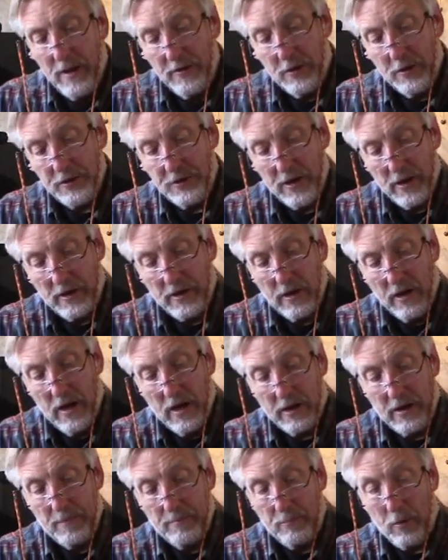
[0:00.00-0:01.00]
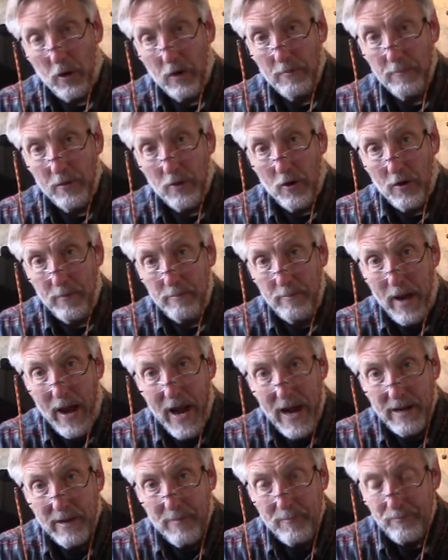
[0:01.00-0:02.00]
There's a compartment on
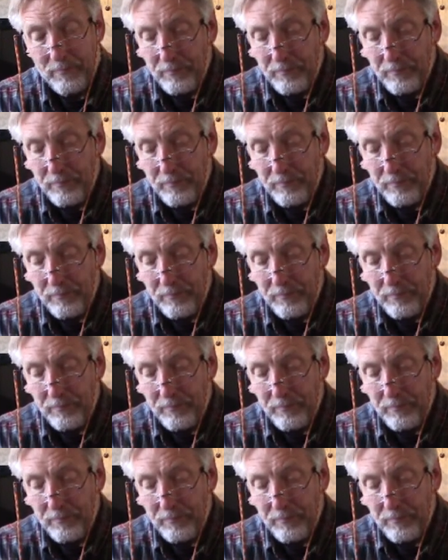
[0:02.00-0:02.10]
back.